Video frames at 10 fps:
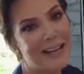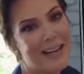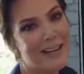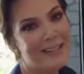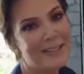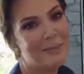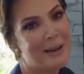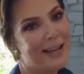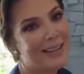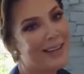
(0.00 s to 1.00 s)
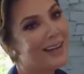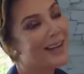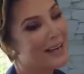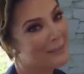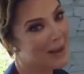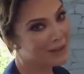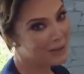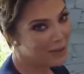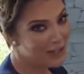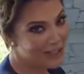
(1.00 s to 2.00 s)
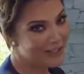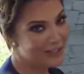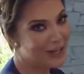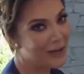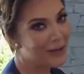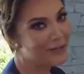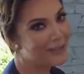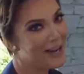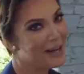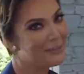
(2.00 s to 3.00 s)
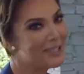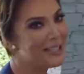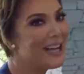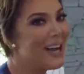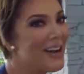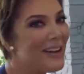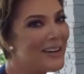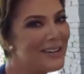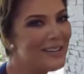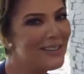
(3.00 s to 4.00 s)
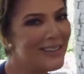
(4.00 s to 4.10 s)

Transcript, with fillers: the modern farmhouse style mansion about three years prior for just under 10